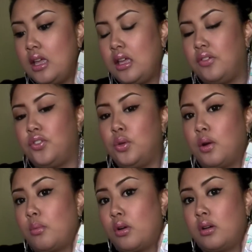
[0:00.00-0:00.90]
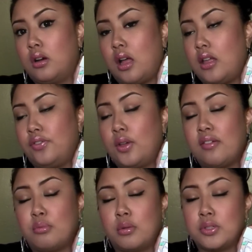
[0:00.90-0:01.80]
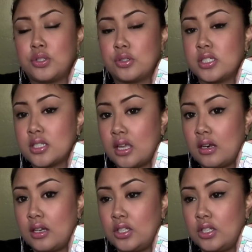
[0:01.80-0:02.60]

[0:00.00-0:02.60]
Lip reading: If you have more mature skin